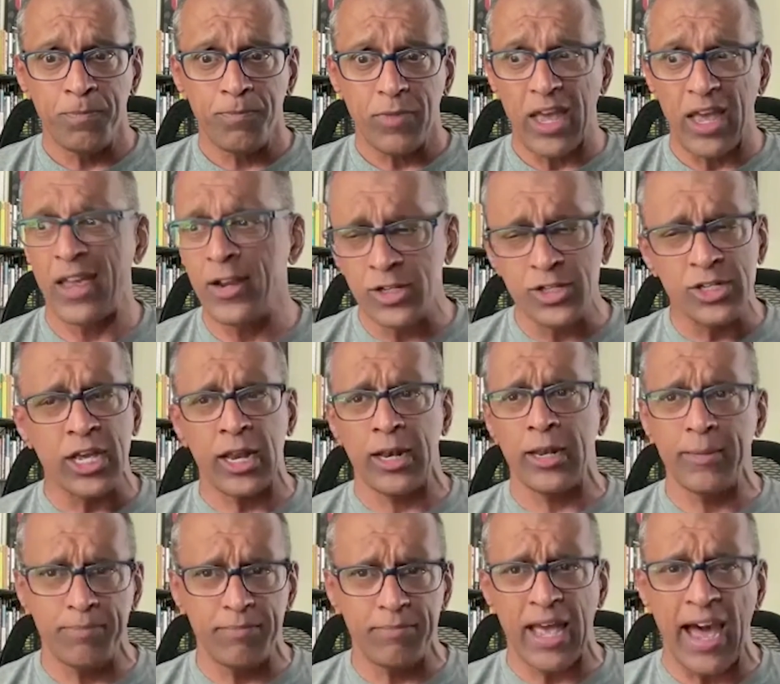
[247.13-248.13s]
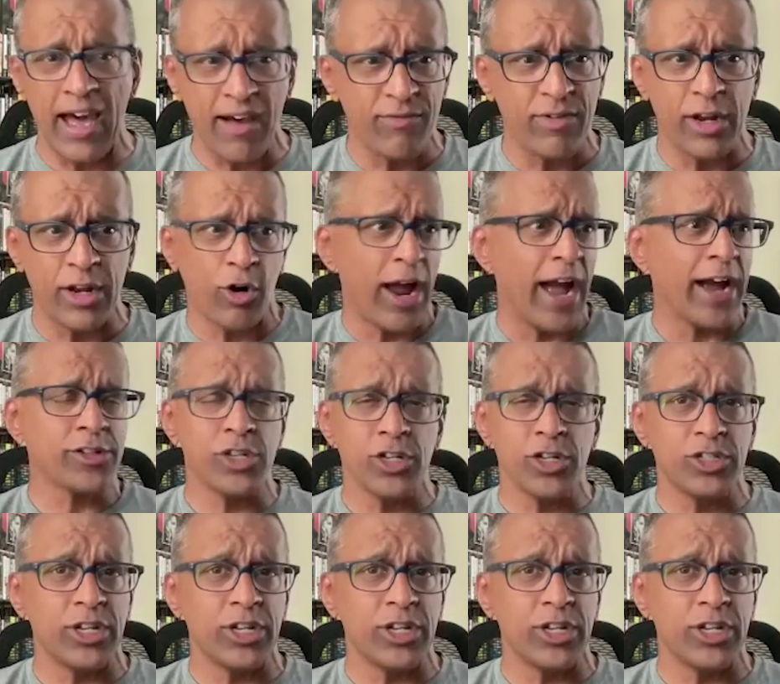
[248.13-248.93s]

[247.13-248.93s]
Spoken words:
And you just kind of have interactions,